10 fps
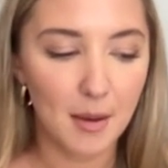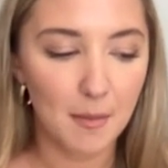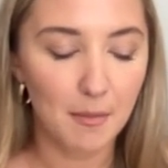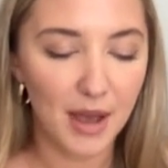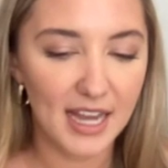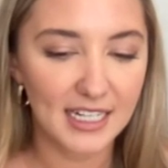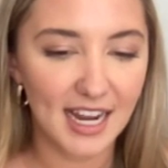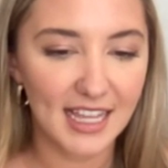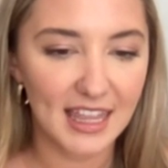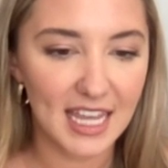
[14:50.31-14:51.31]
But
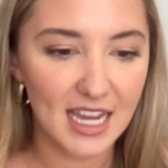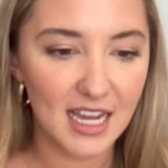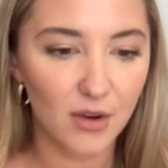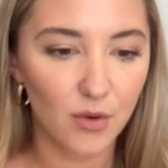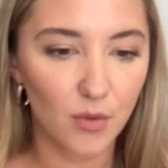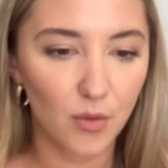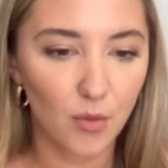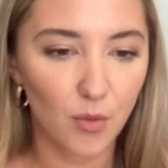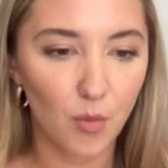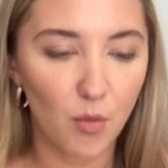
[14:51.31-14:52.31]
I think
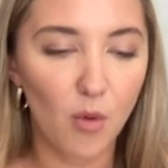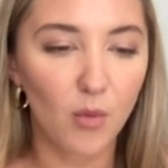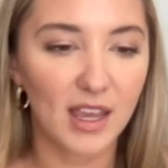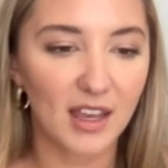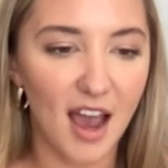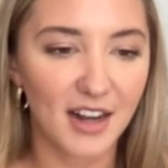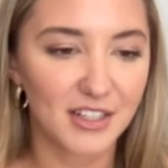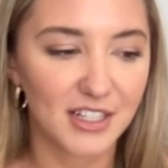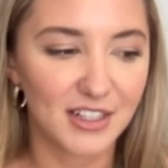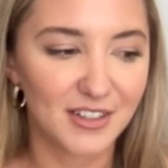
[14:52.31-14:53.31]
what we got
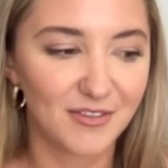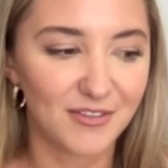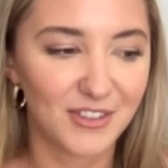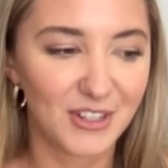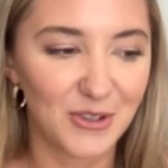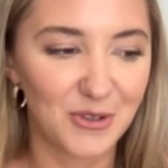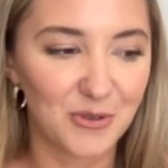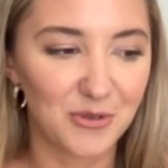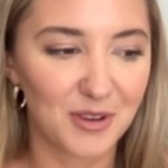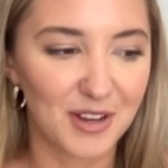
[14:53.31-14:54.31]
to
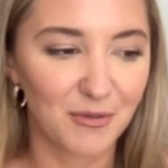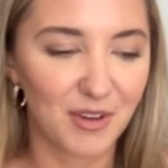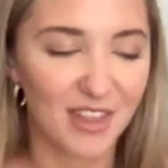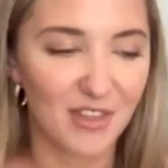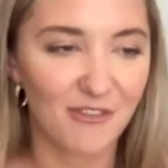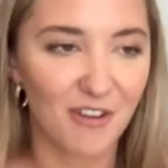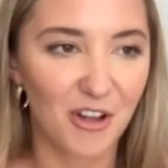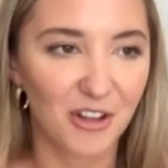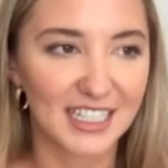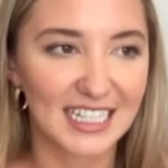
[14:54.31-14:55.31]
do within the
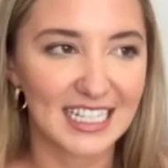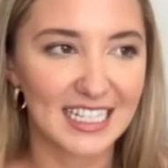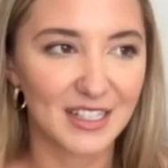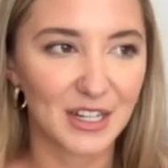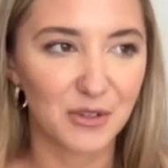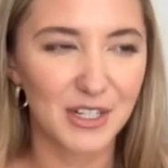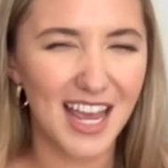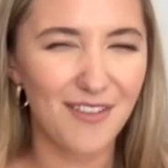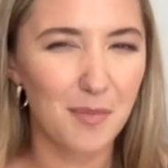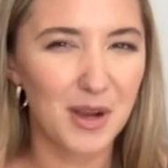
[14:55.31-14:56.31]
vault is, you know, just
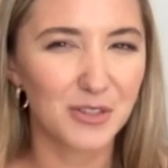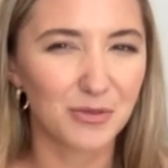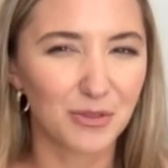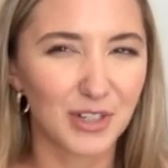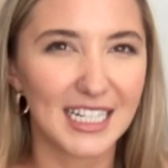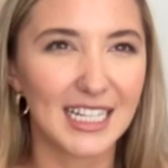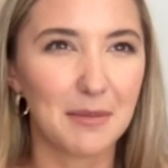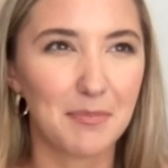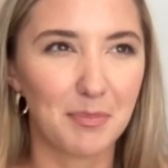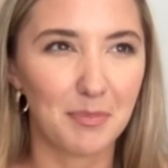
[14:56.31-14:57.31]
have a bunch of
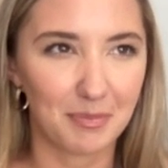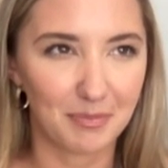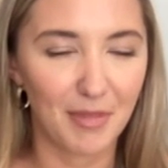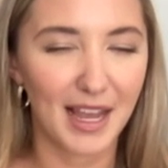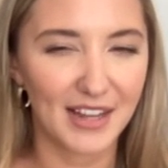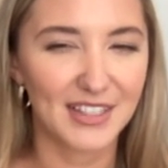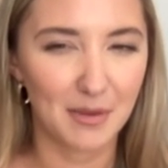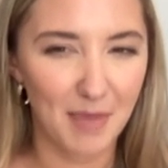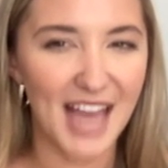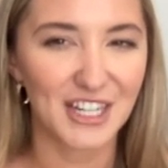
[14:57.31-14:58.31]
really like I said,
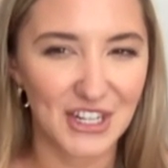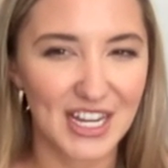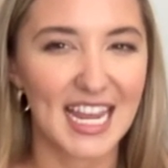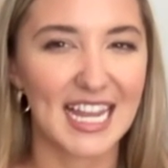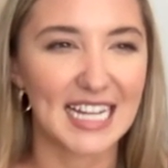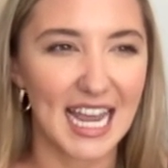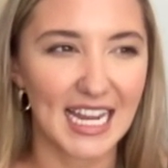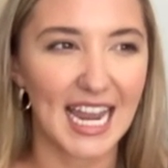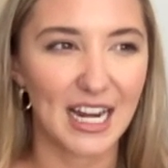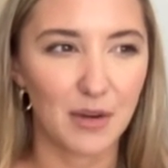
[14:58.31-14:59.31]
passionate and
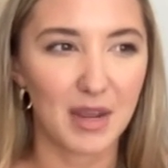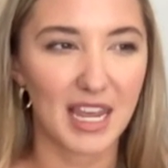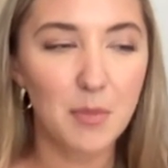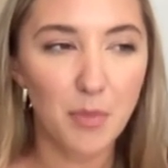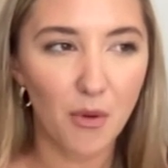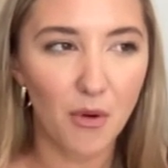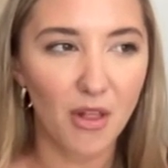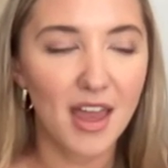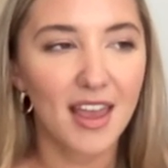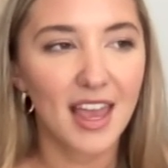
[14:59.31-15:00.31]
dedicated people.
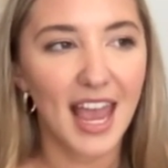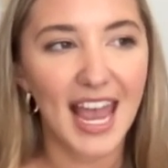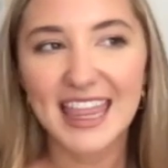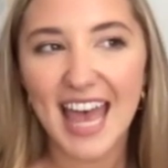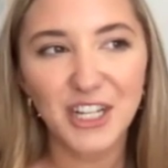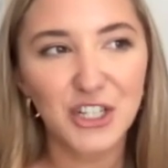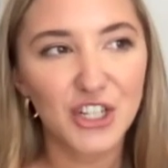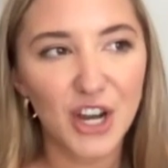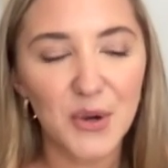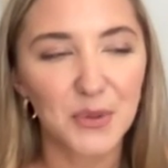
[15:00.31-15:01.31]
And that
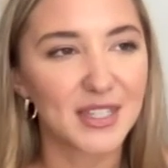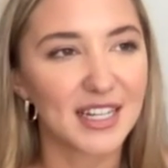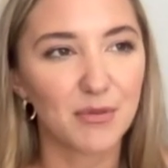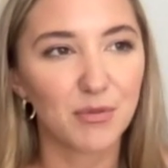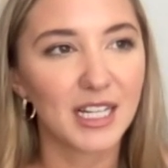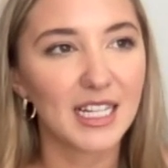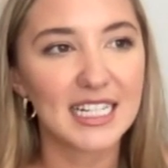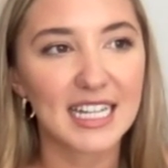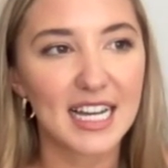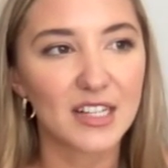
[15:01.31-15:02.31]
shows, it really
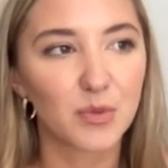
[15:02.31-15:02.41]
does